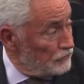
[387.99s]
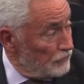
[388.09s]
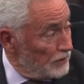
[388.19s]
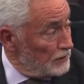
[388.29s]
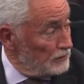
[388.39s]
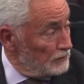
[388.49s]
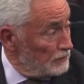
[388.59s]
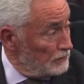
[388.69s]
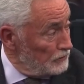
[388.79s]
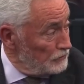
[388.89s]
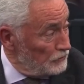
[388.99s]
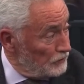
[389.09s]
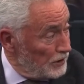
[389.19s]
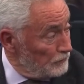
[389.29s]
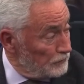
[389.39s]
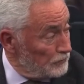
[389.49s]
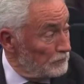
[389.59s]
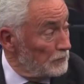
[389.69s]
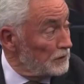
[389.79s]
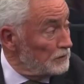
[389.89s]
dragging your name through
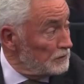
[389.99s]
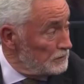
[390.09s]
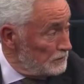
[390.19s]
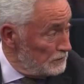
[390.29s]
the mud